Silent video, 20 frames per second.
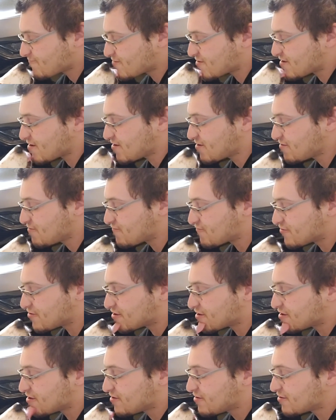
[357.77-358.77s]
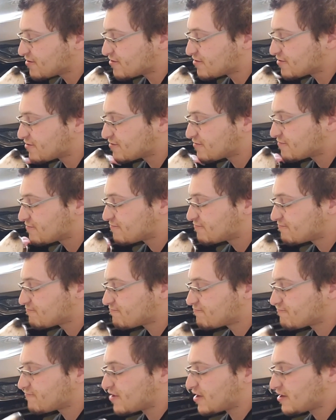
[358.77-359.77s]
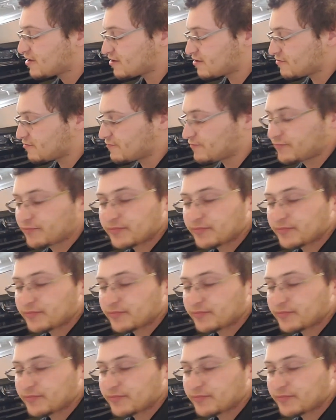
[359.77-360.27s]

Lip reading: Thank you for the kisses. Thank you.